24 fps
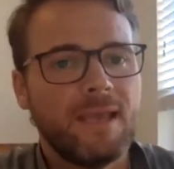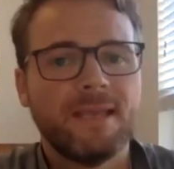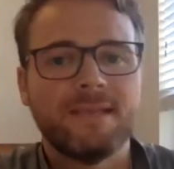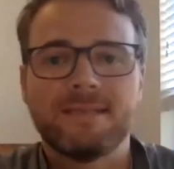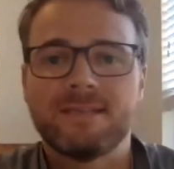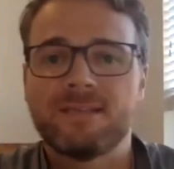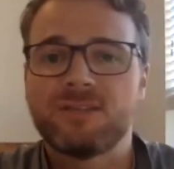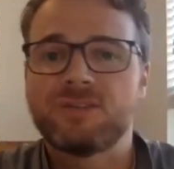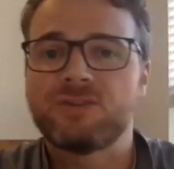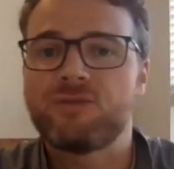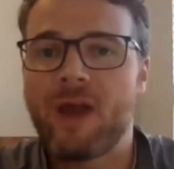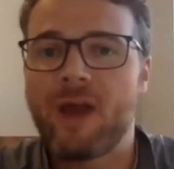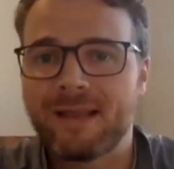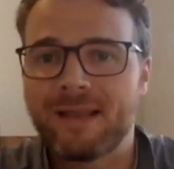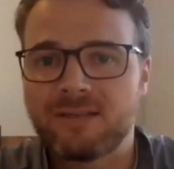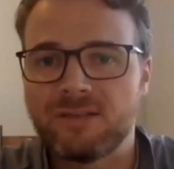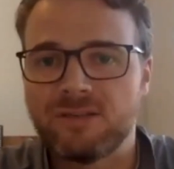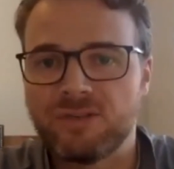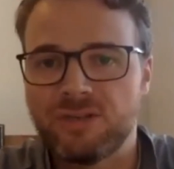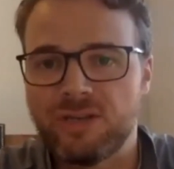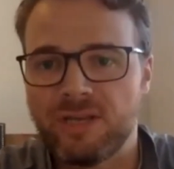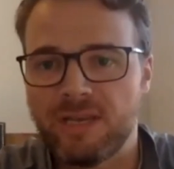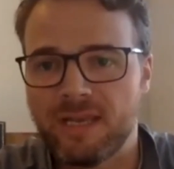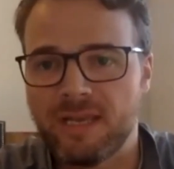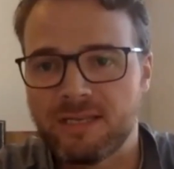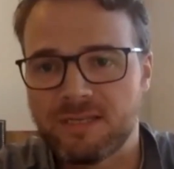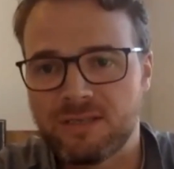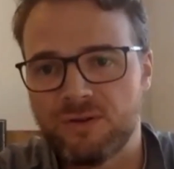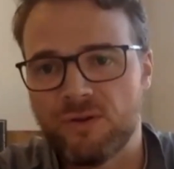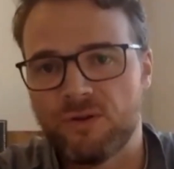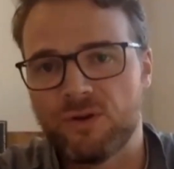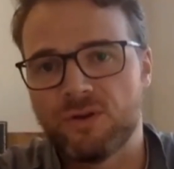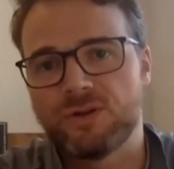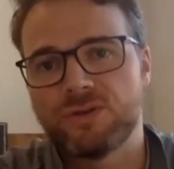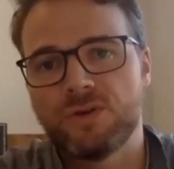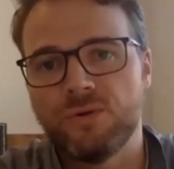a strategy. It's
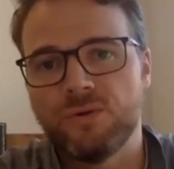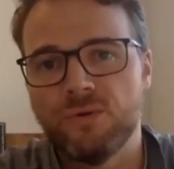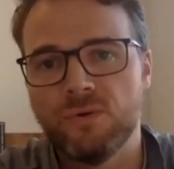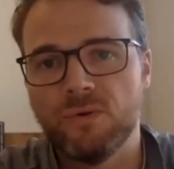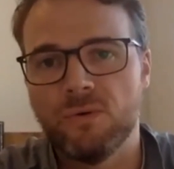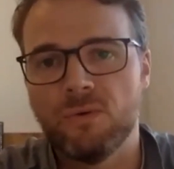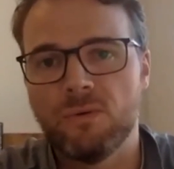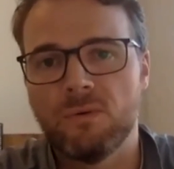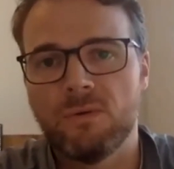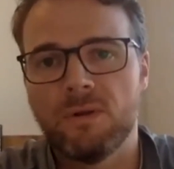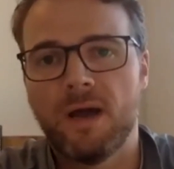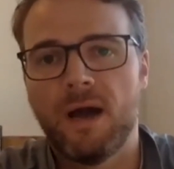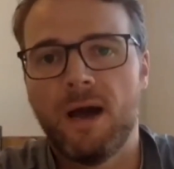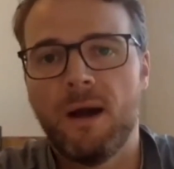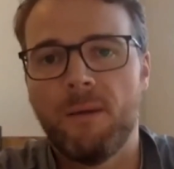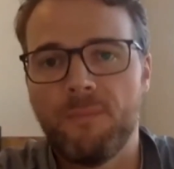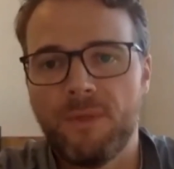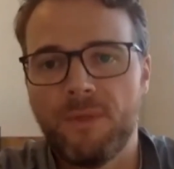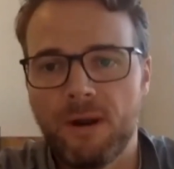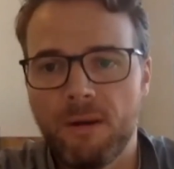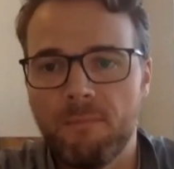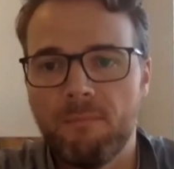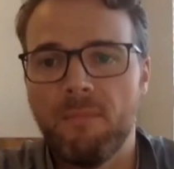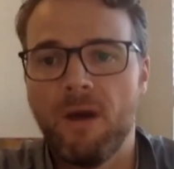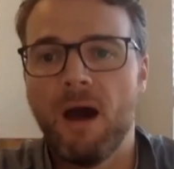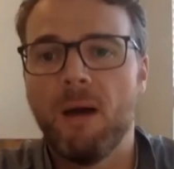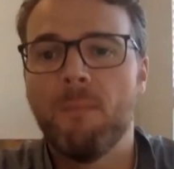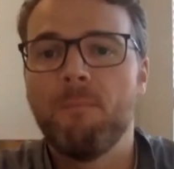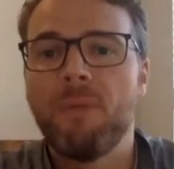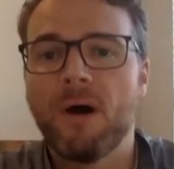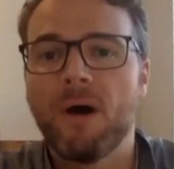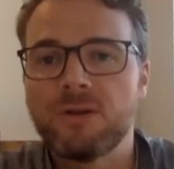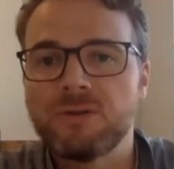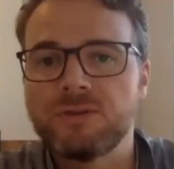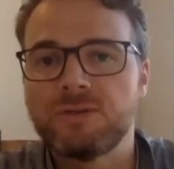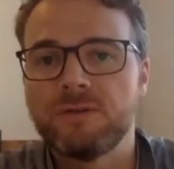not a tool. There are a
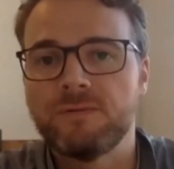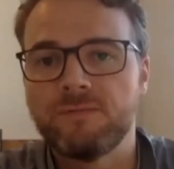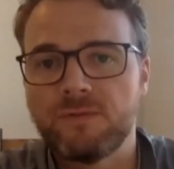bunch of